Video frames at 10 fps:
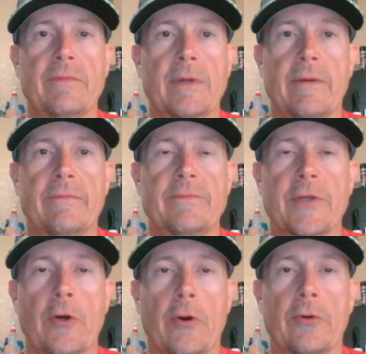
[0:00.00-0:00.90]
of the
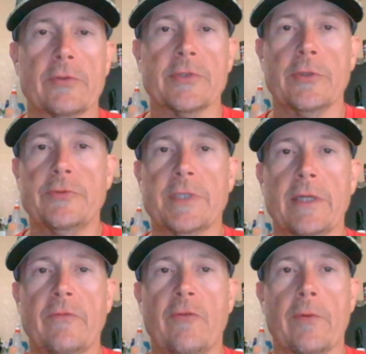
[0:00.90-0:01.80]
Cardinals
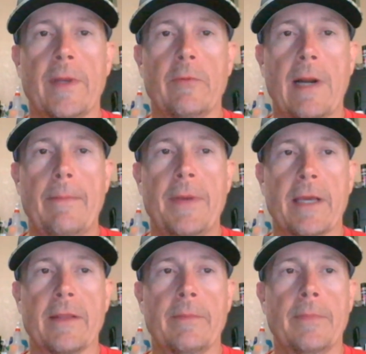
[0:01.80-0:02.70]
losing for me when I
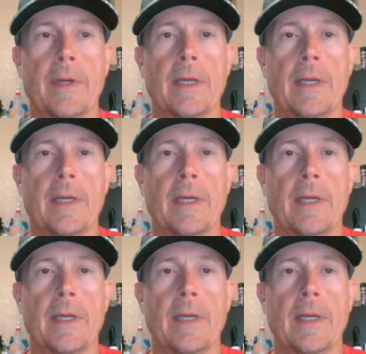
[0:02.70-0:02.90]
pick them.